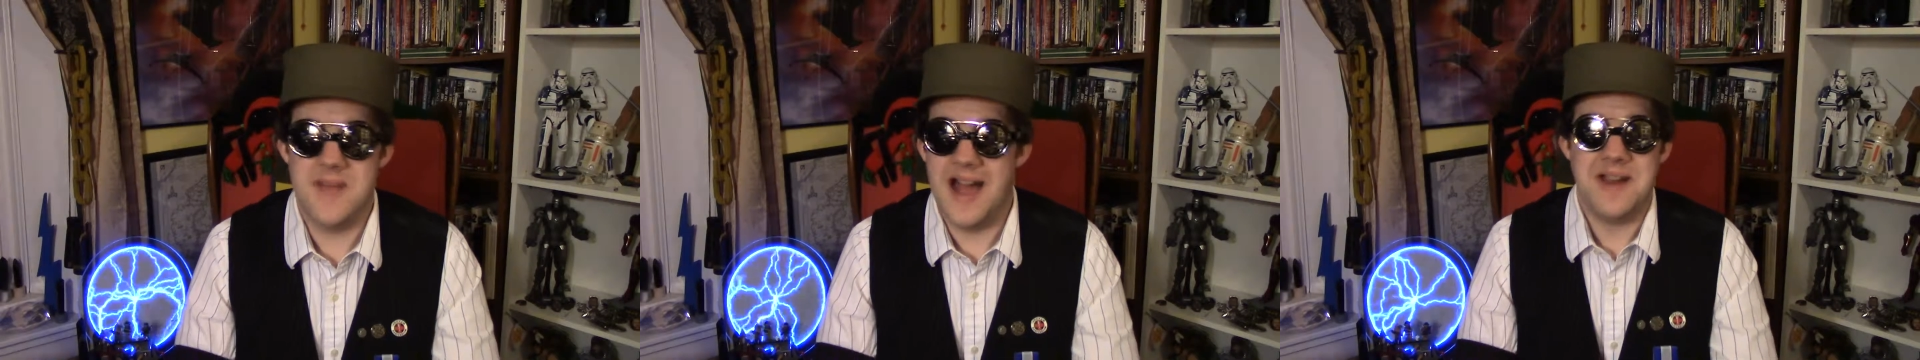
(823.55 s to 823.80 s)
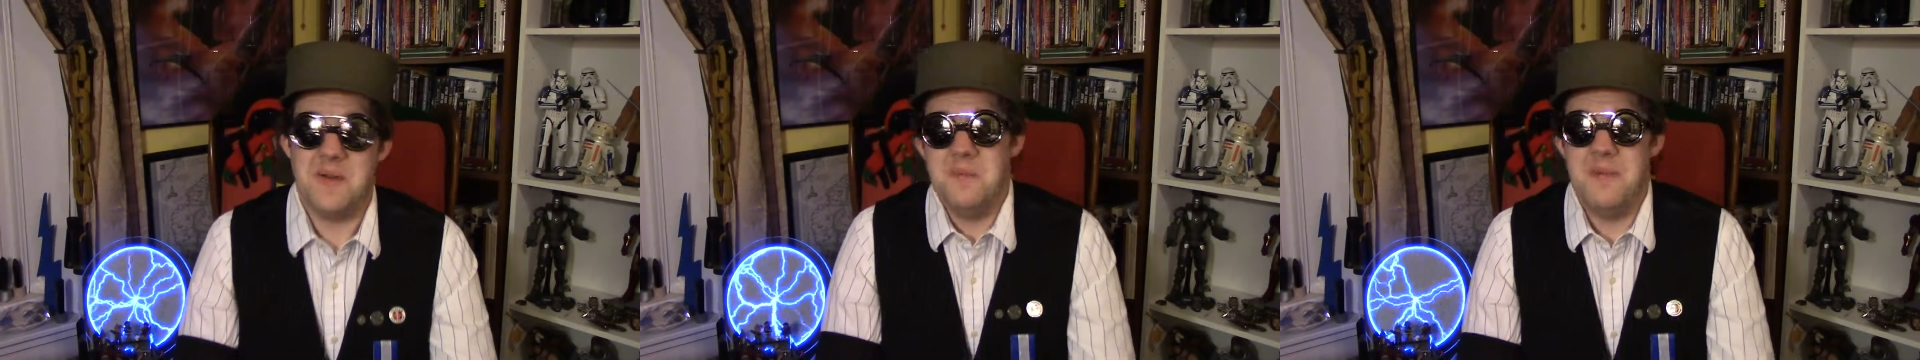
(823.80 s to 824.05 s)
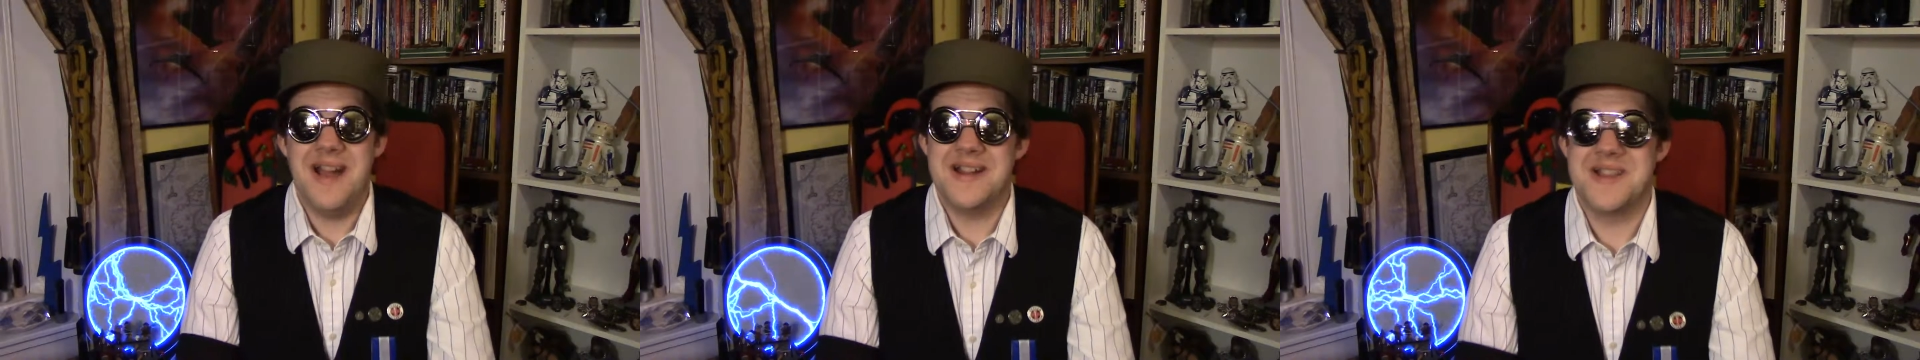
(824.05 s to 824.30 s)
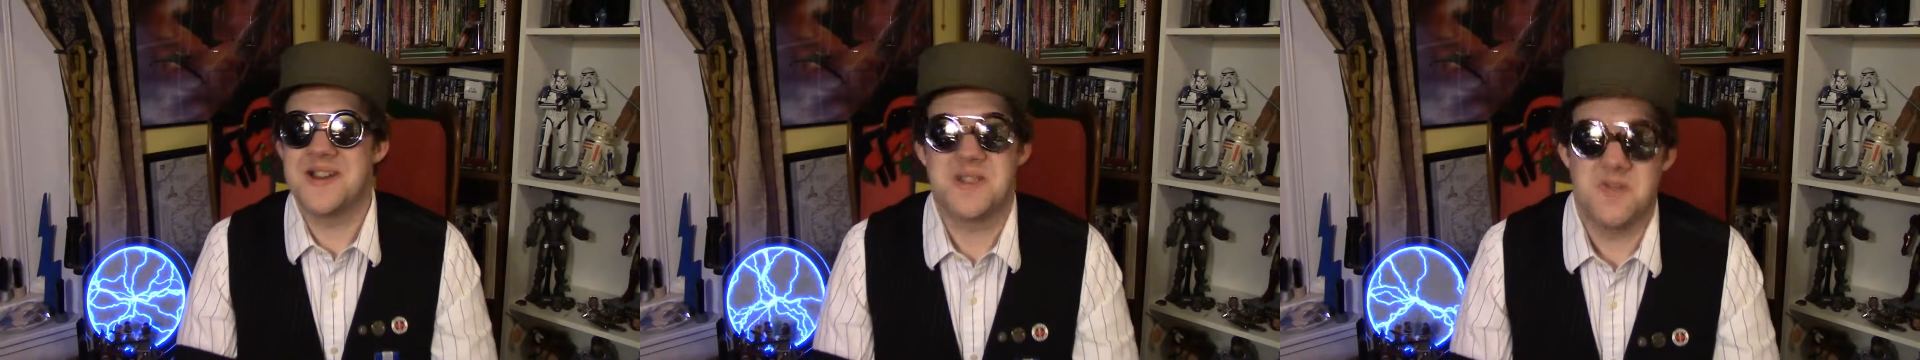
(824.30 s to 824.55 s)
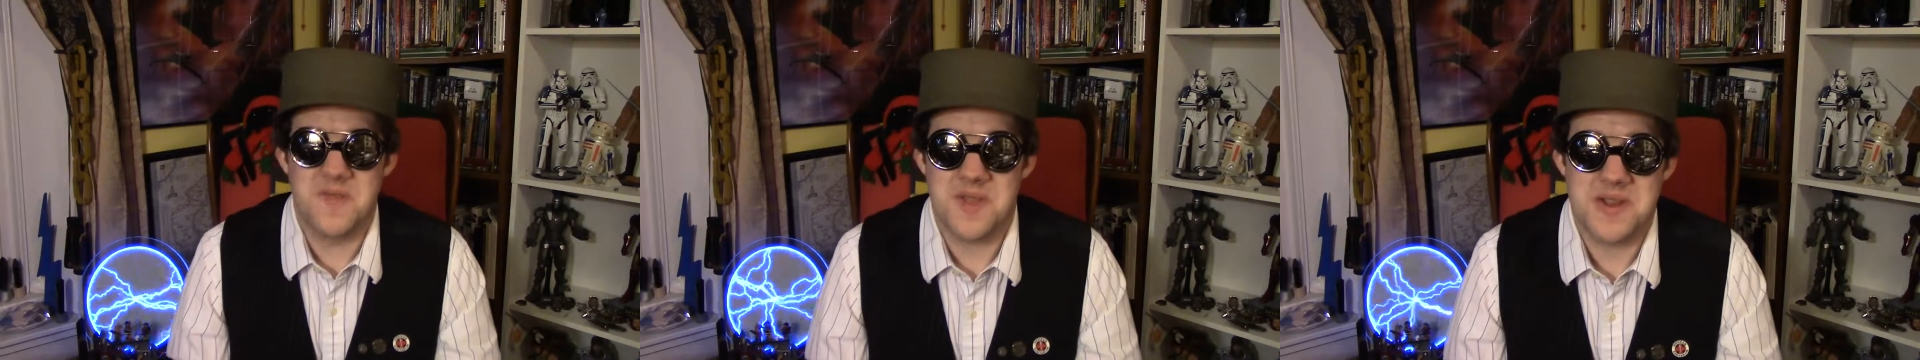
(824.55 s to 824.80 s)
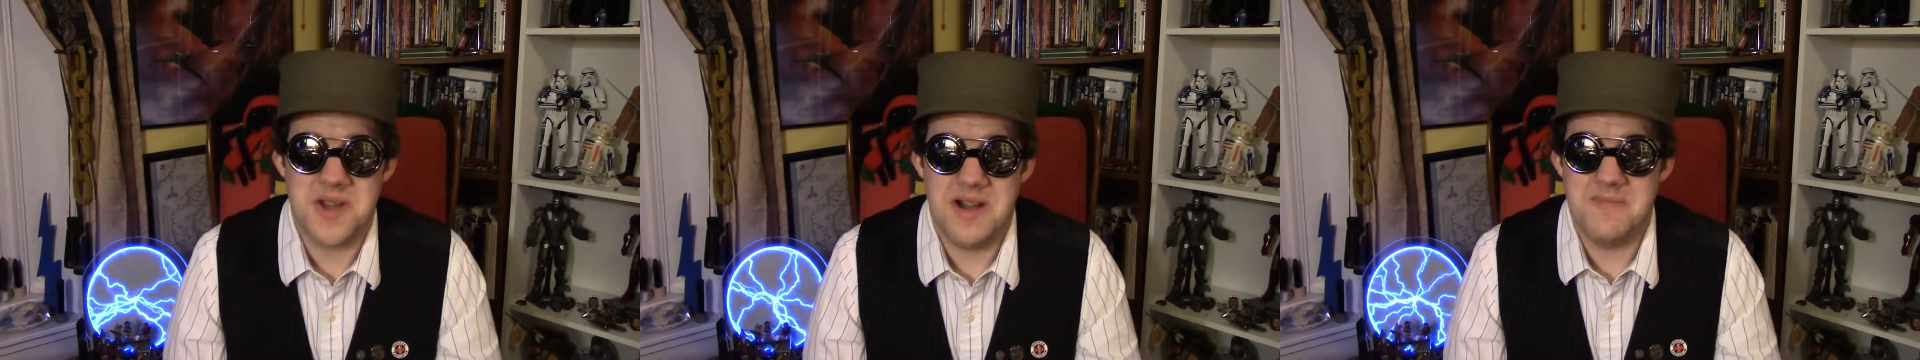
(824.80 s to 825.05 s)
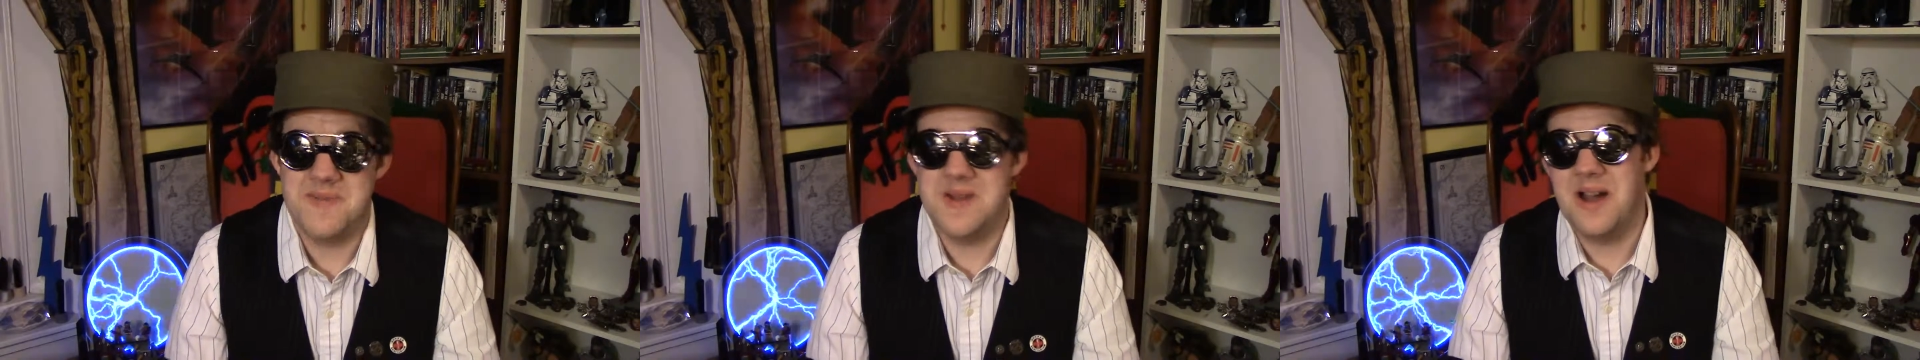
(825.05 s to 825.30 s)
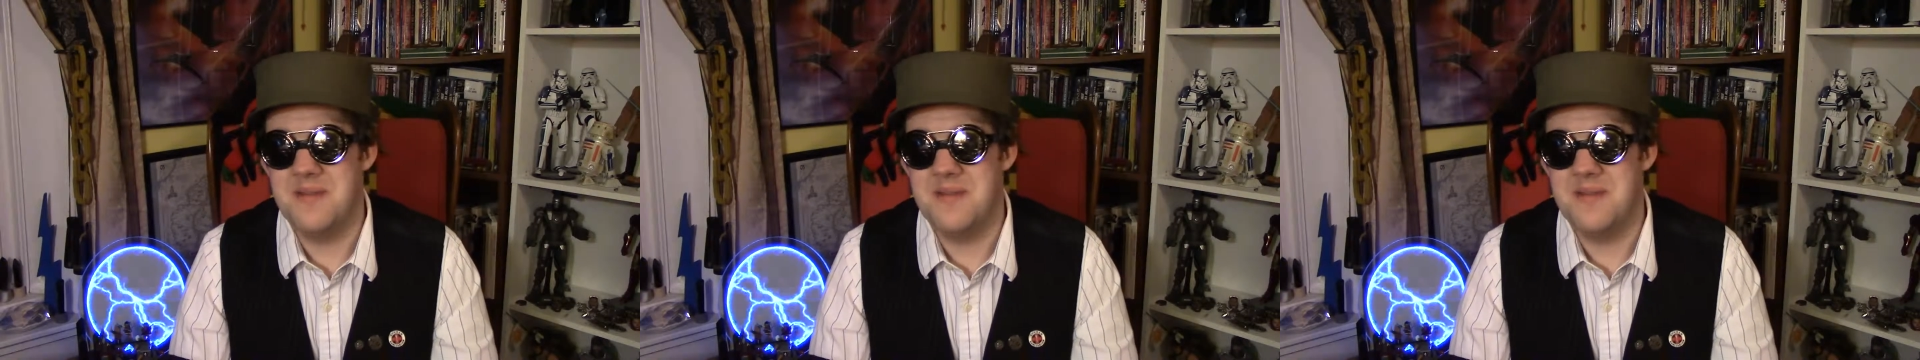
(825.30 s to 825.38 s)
I don't mind that it's over the top.